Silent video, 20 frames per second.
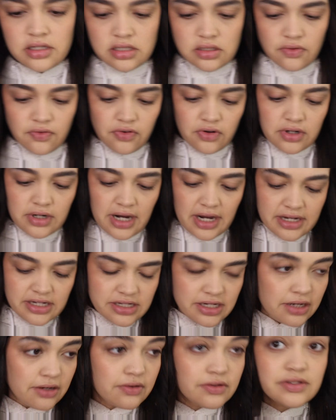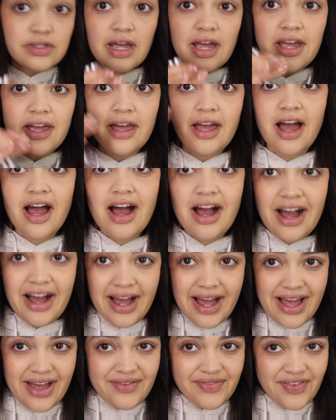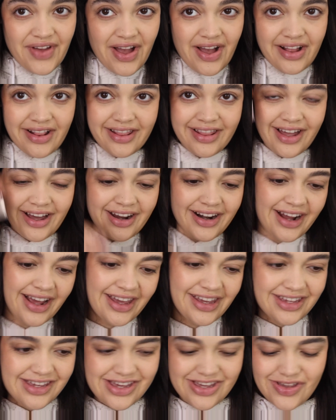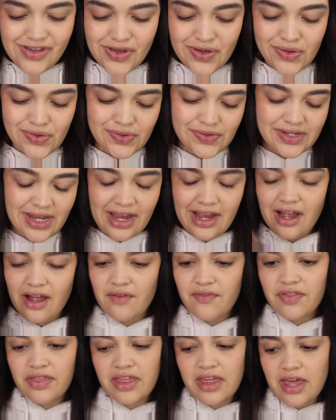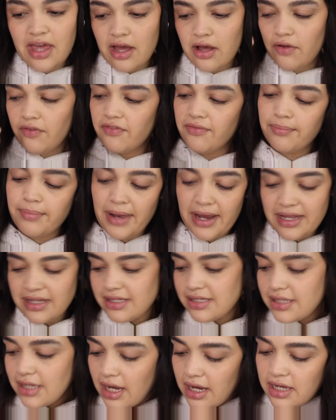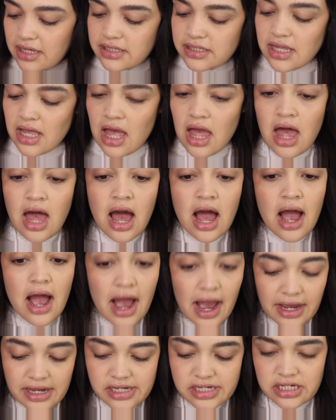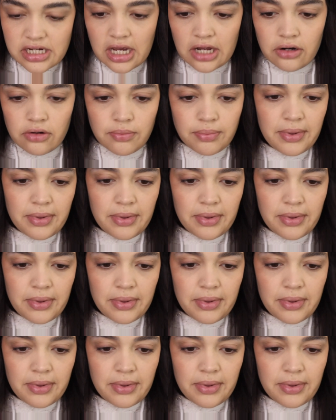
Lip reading: so for eyeshadows, I have a lot I can use. I have the e.l.f. Bite Size eyeshadow